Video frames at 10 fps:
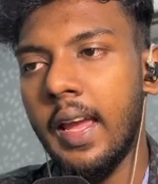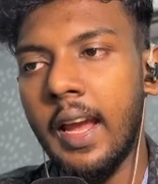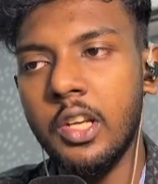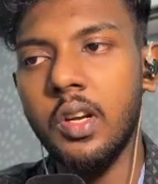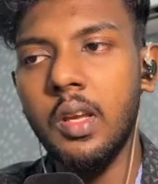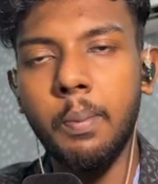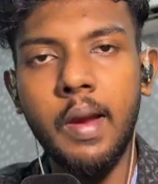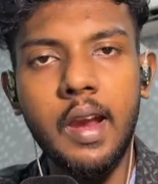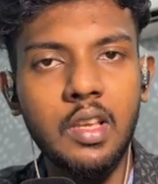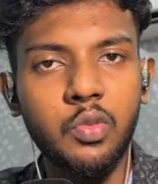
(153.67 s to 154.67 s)
actually
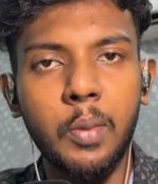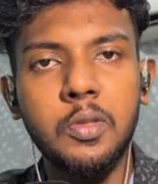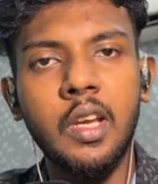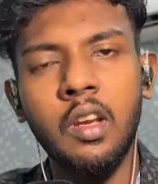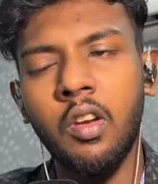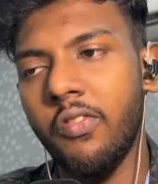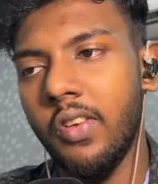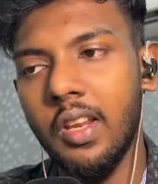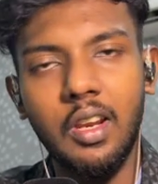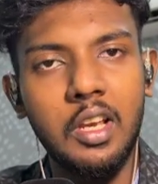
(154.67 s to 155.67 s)
made this website in a
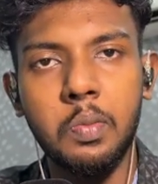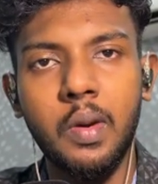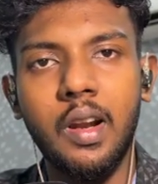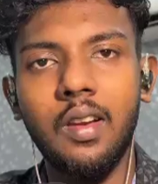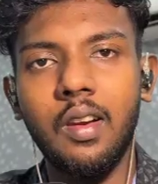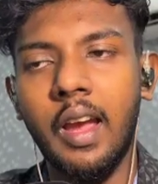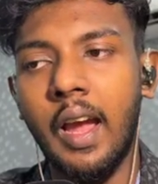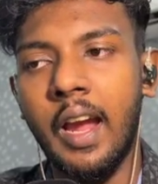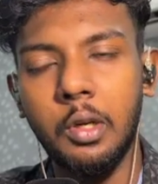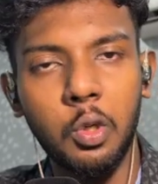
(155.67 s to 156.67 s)
very rush manner.
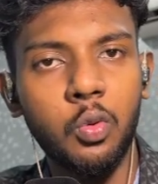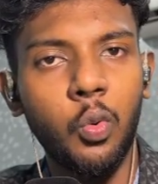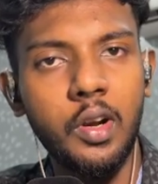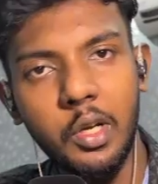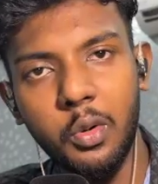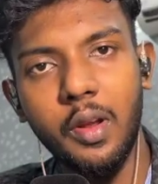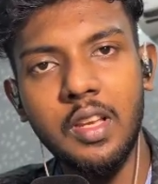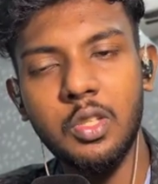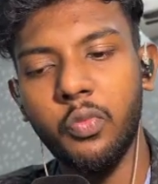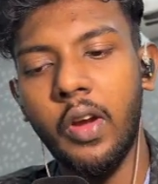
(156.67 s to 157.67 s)
I took only 2
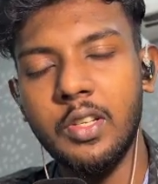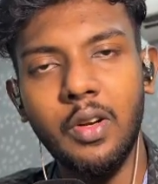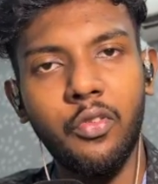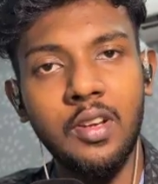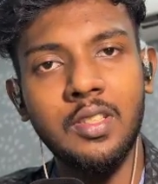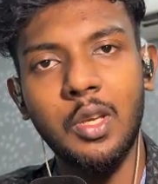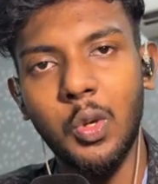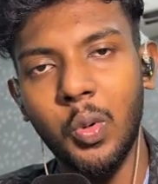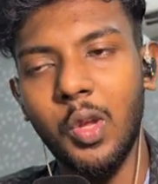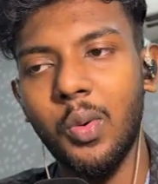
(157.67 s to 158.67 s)
days to actually finish the
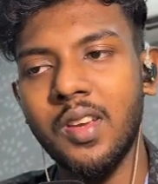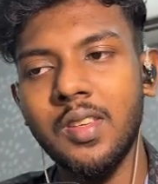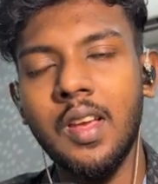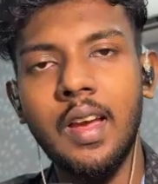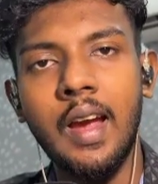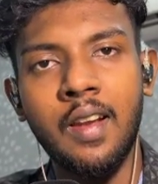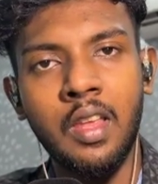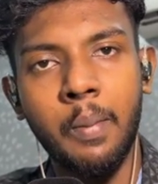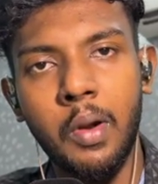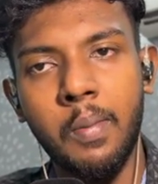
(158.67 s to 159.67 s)
UI UX and the
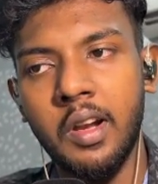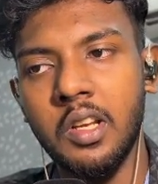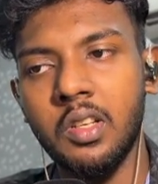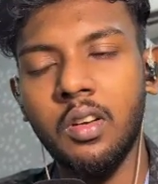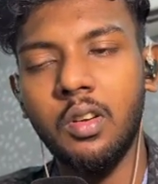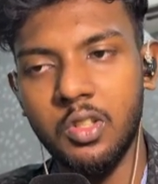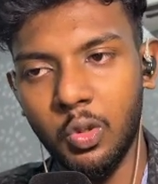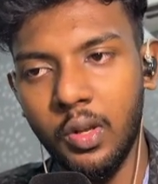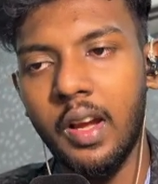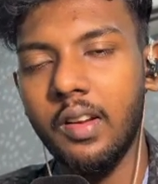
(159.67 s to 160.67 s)
implementation.
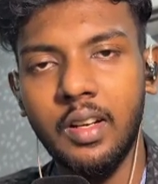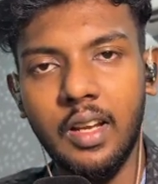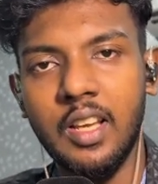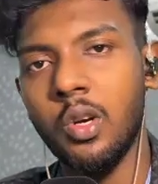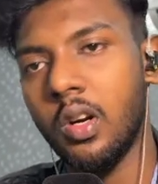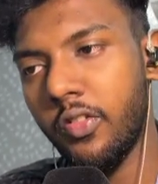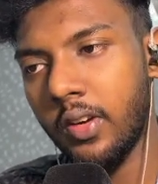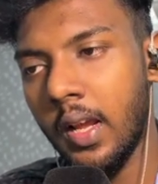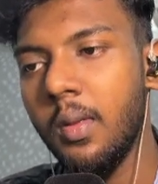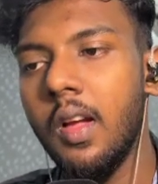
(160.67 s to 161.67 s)
So yeah, it takes a lot of
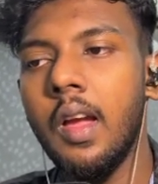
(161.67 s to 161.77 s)
time.